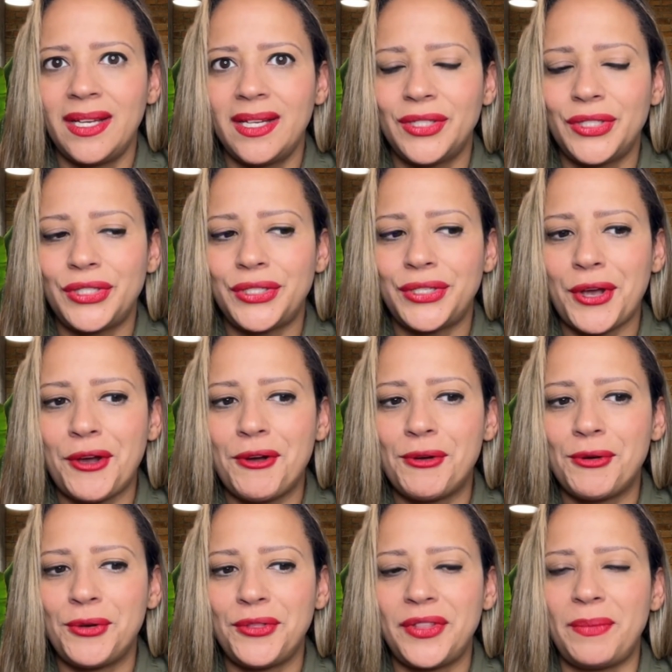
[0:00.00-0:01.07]

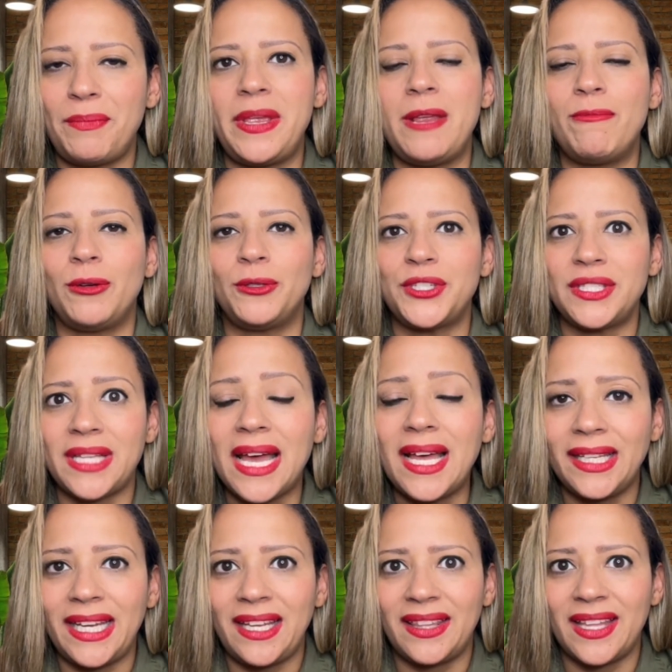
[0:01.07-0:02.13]
So the people
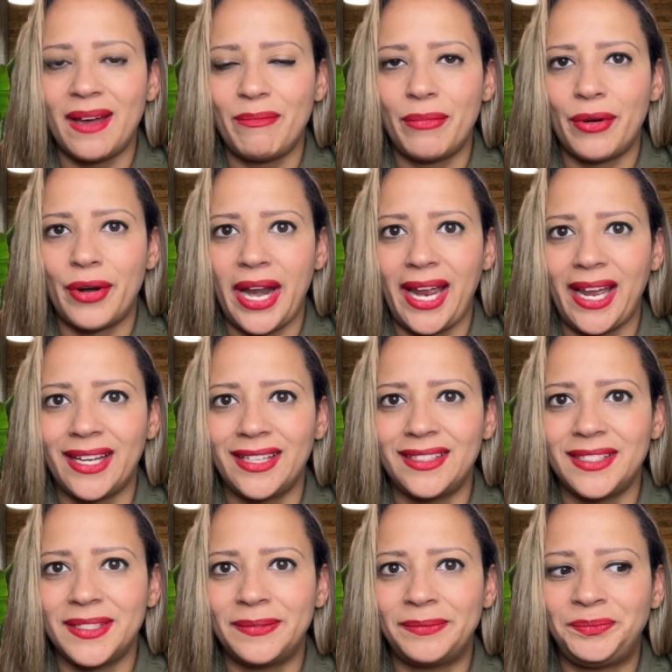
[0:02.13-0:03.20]
selling that brand,